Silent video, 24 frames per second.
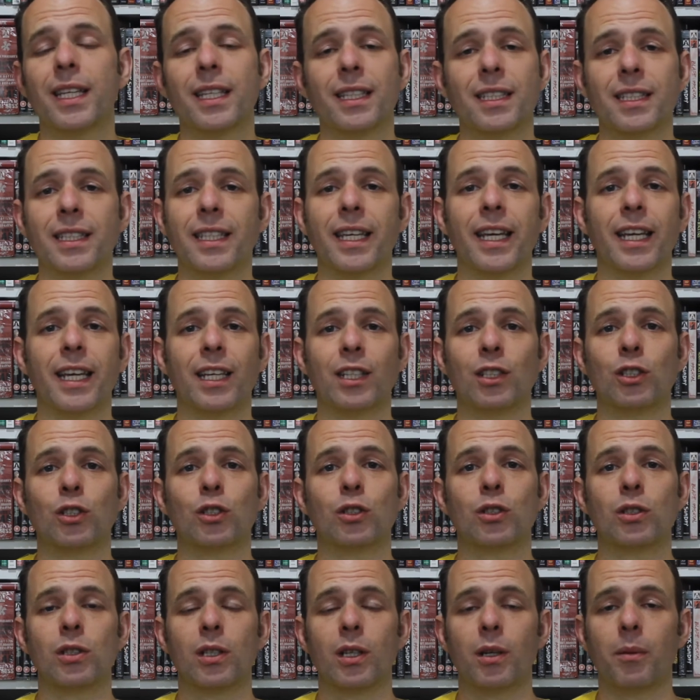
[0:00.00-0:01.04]

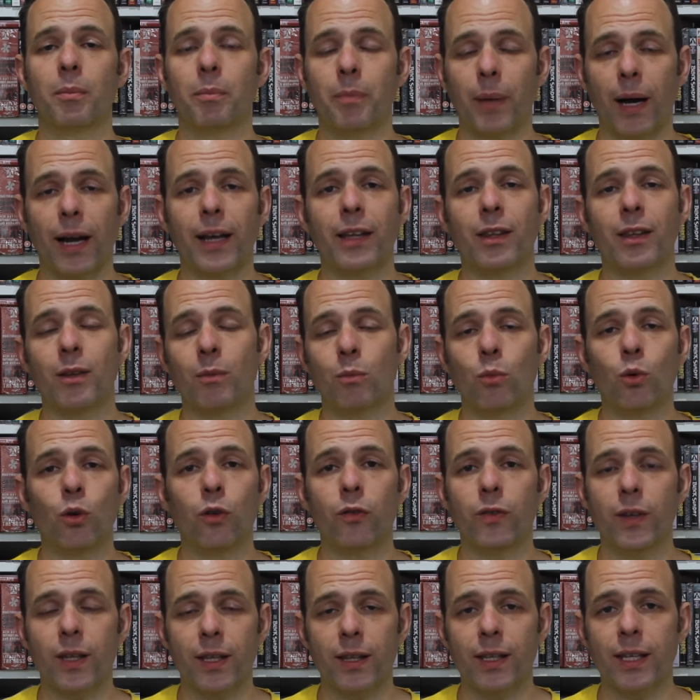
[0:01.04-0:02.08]
engaged by the
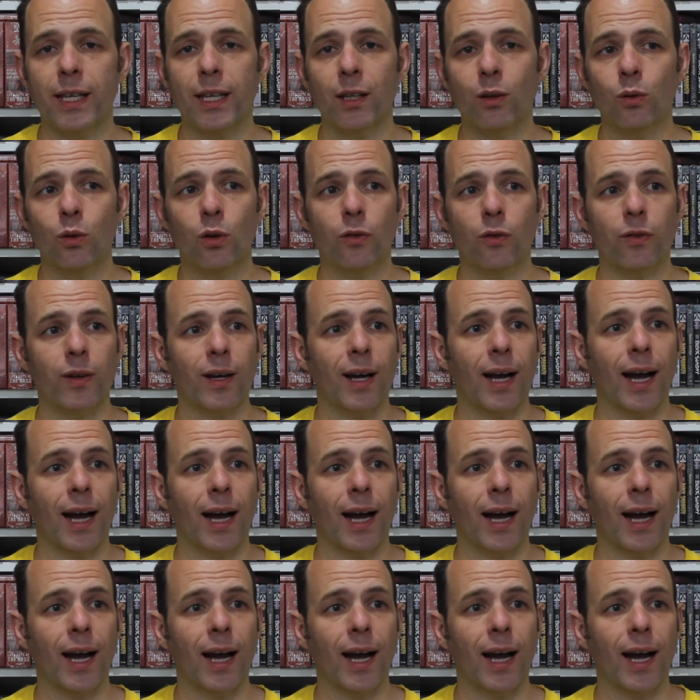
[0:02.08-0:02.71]
movie at the end of it.